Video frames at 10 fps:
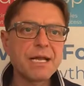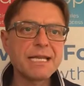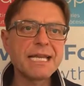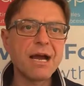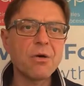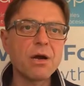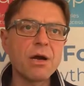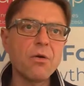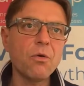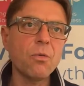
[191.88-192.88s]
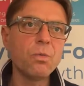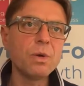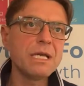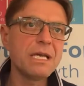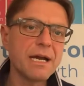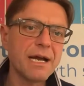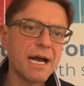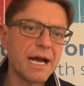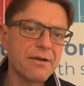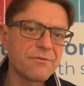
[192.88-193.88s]
Now, we
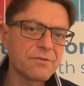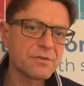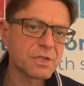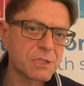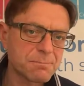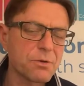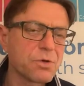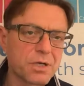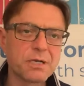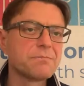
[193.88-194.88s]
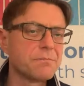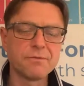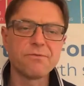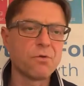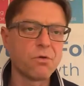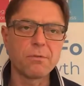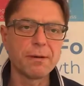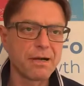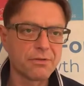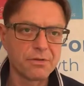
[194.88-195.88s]
have spoken before
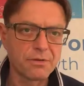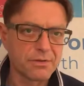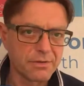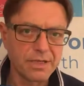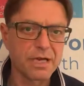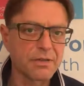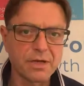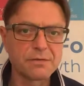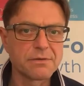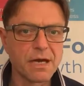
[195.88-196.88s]
about the other